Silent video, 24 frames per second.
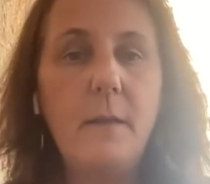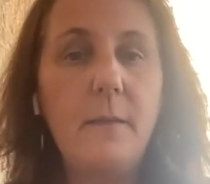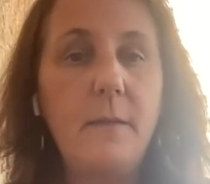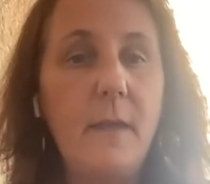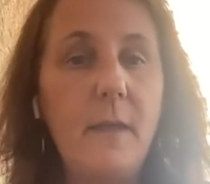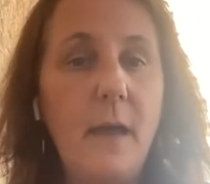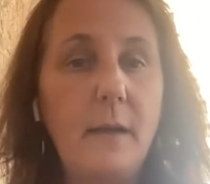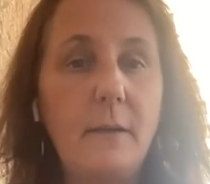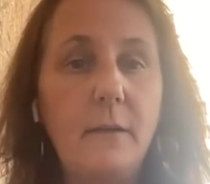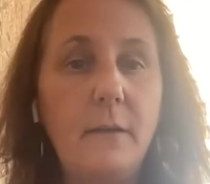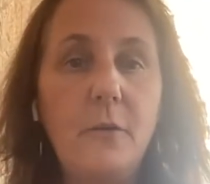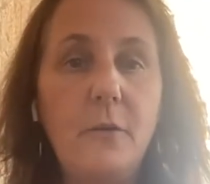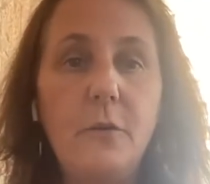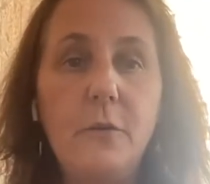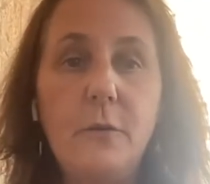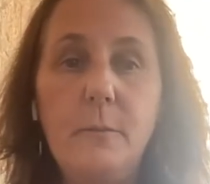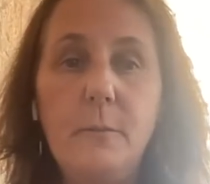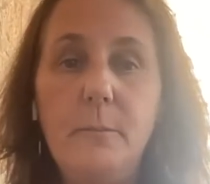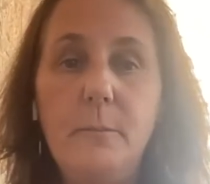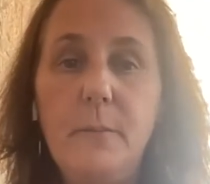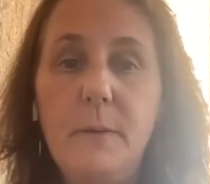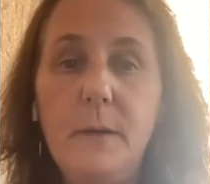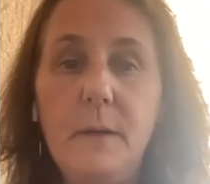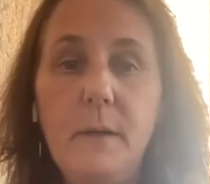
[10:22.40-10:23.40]
That
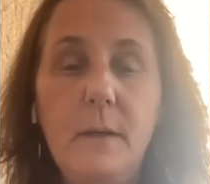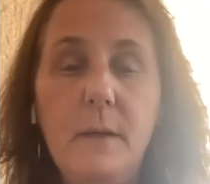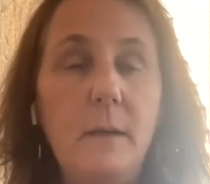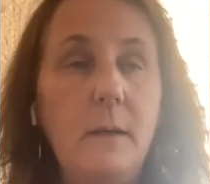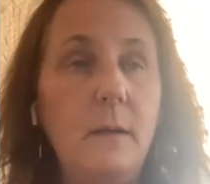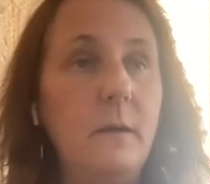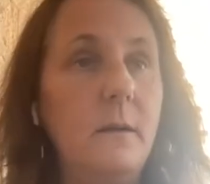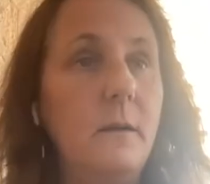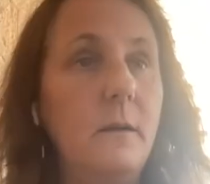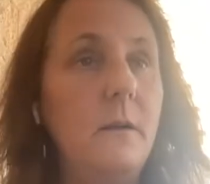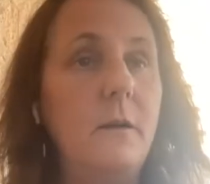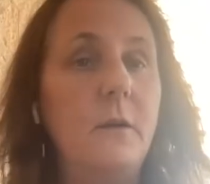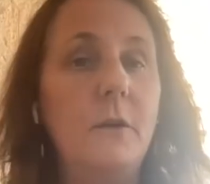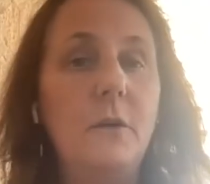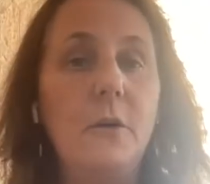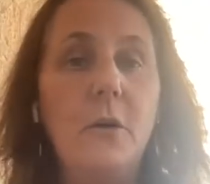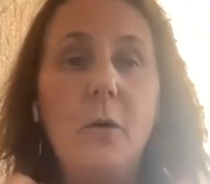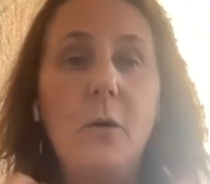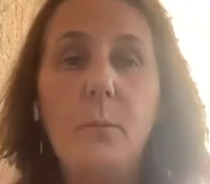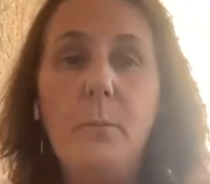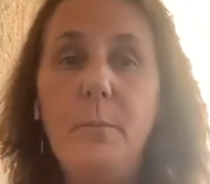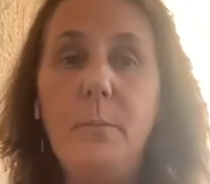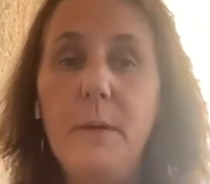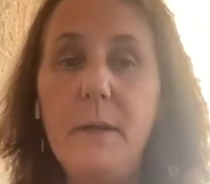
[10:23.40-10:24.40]
could be,
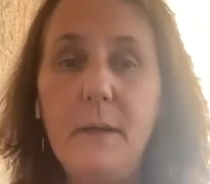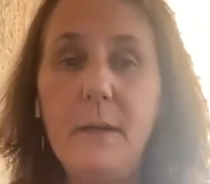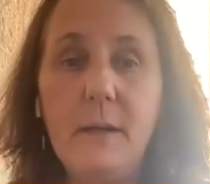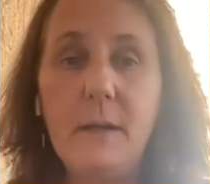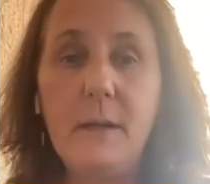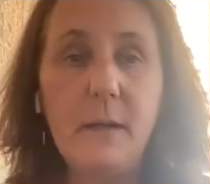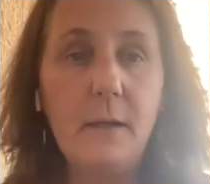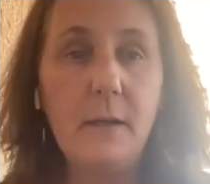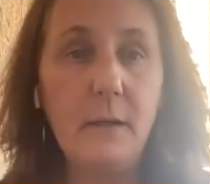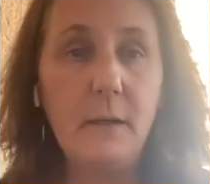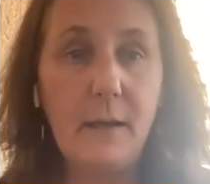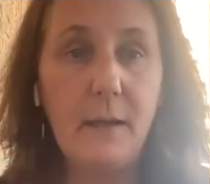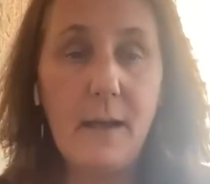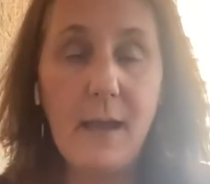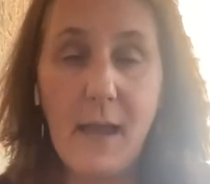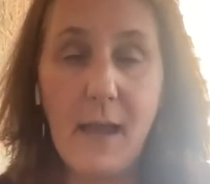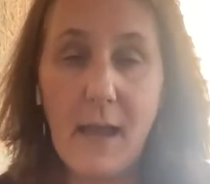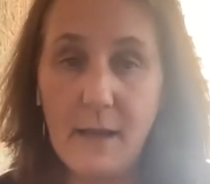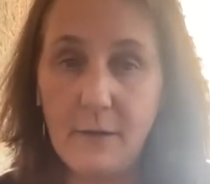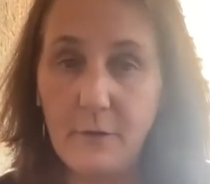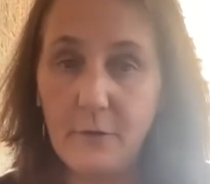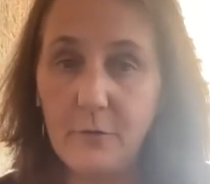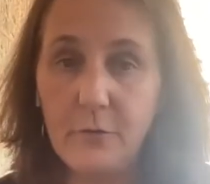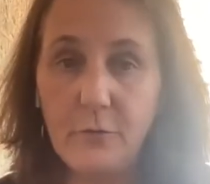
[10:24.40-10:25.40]
being in a
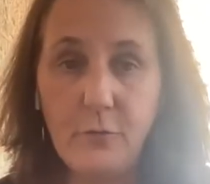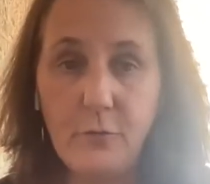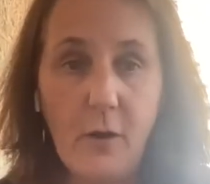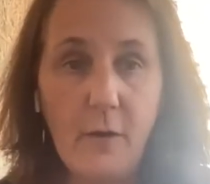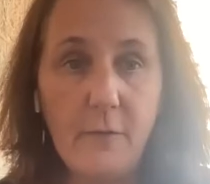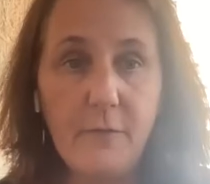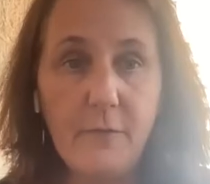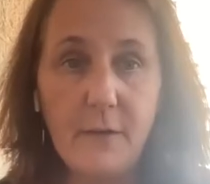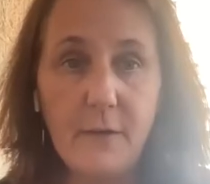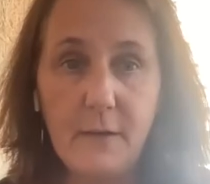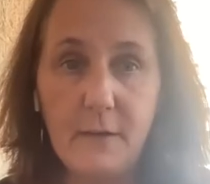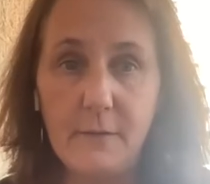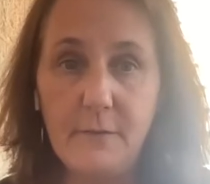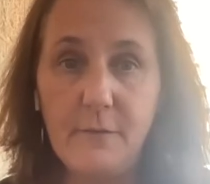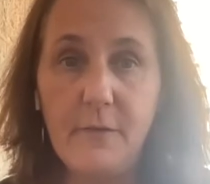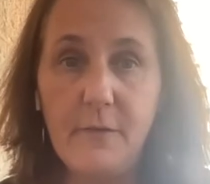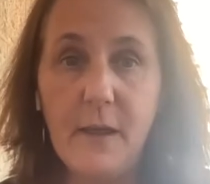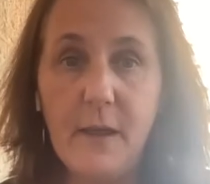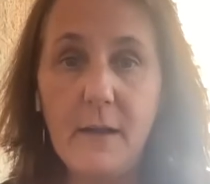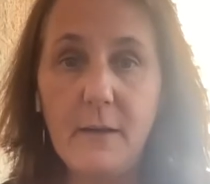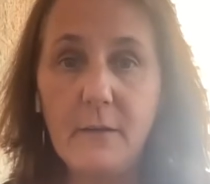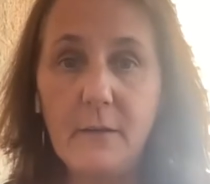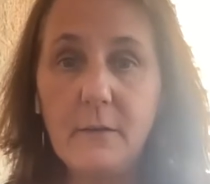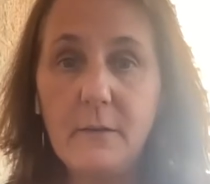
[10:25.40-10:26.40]
catastrophic
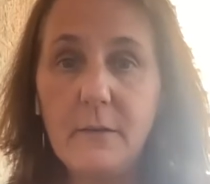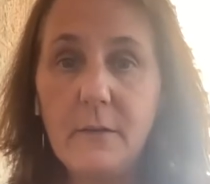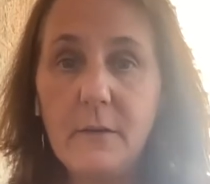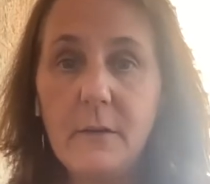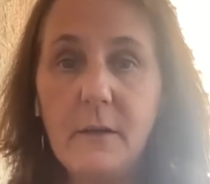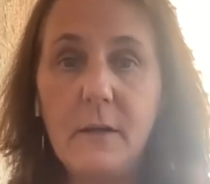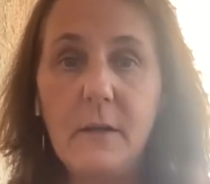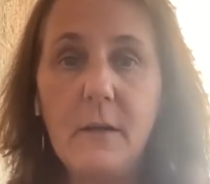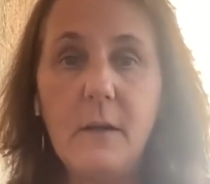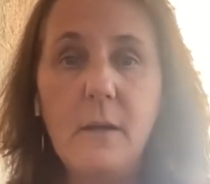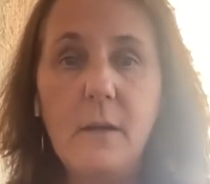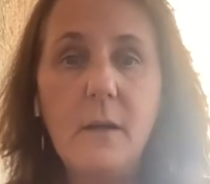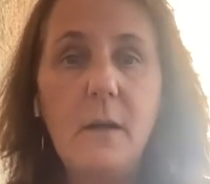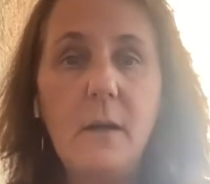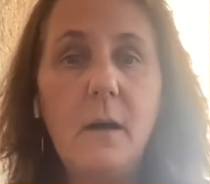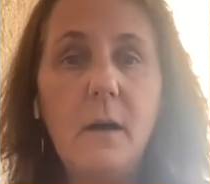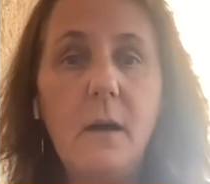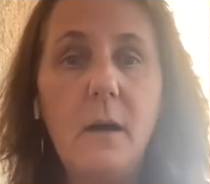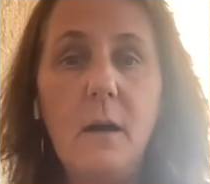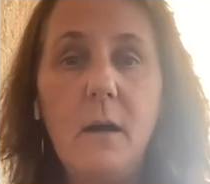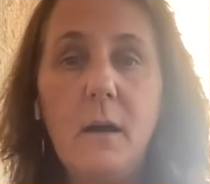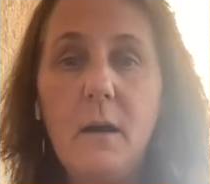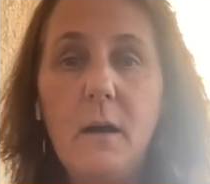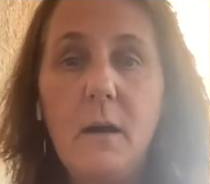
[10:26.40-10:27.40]
event,
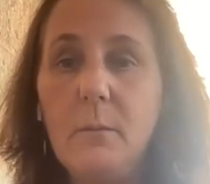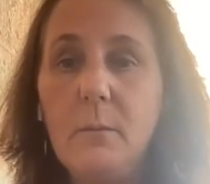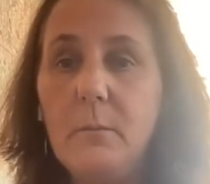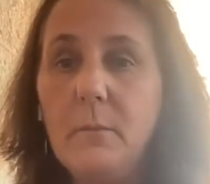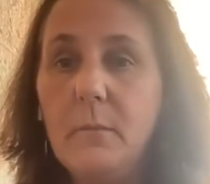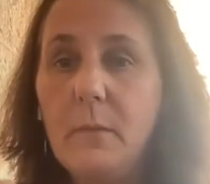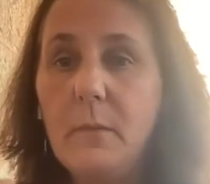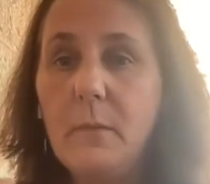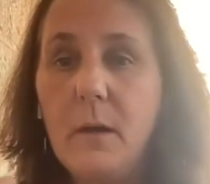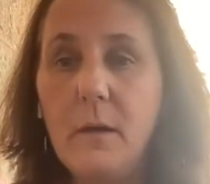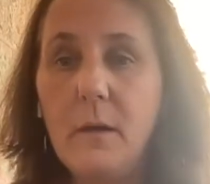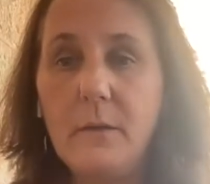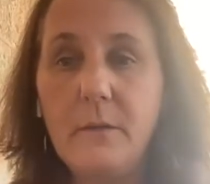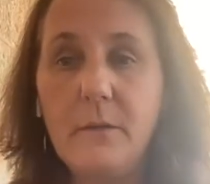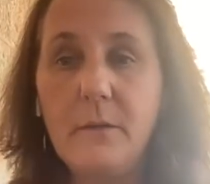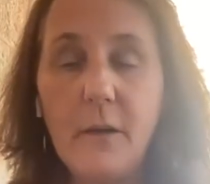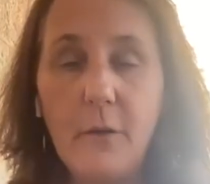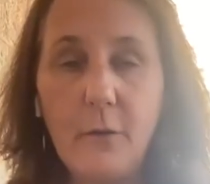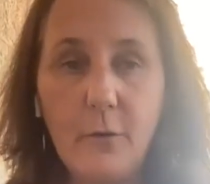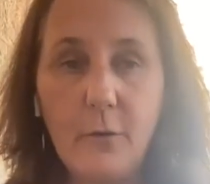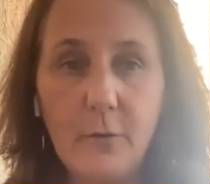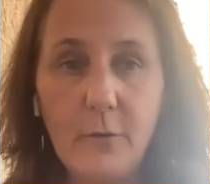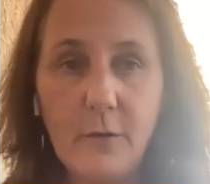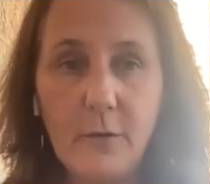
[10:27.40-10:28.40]
a
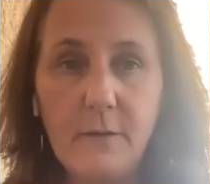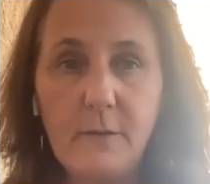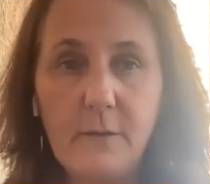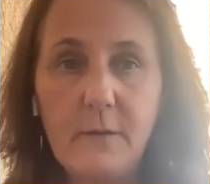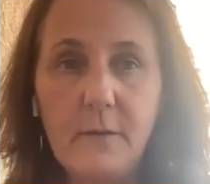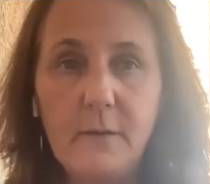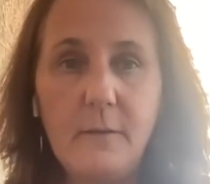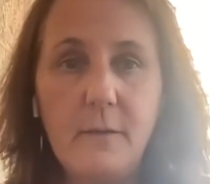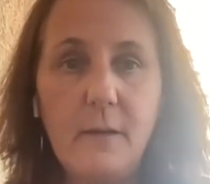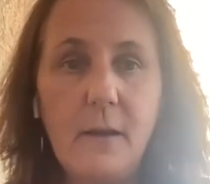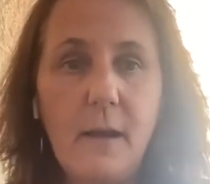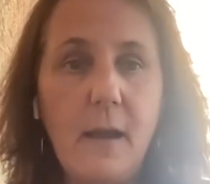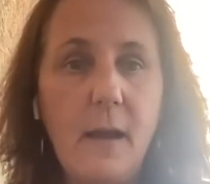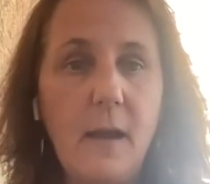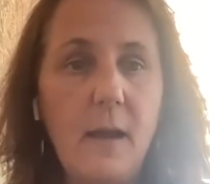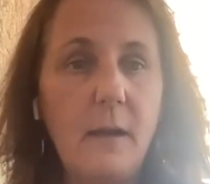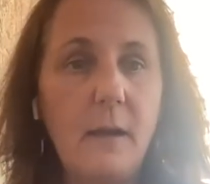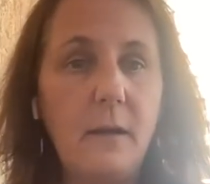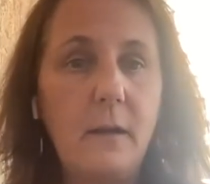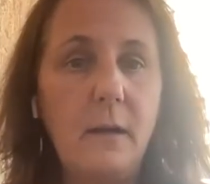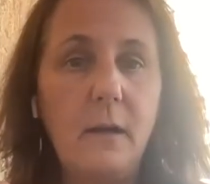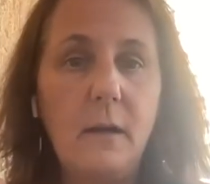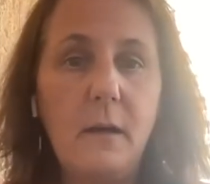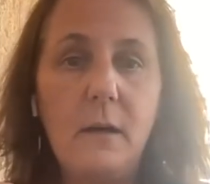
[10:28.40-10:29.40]
terrorist
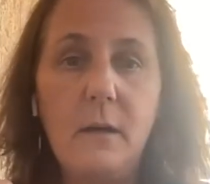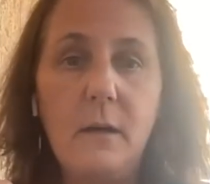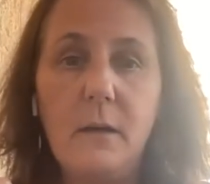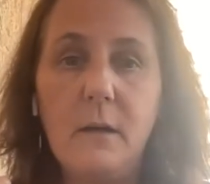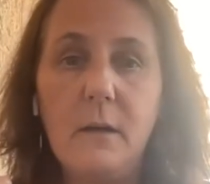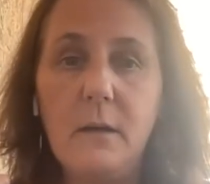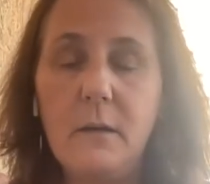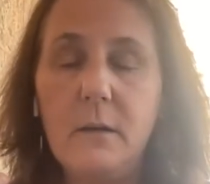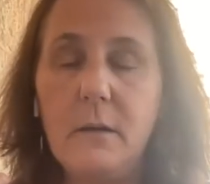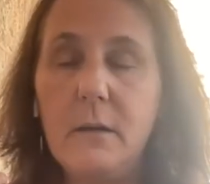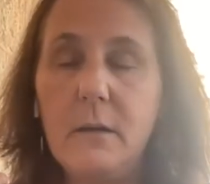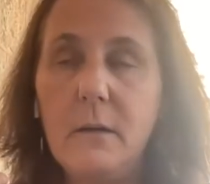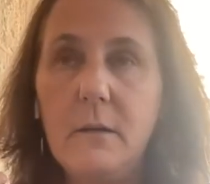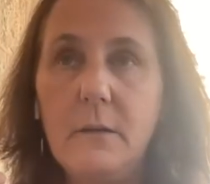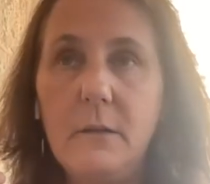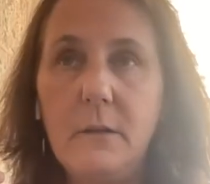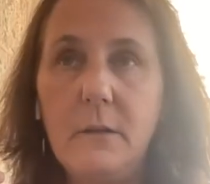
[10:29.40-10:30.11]
attack, a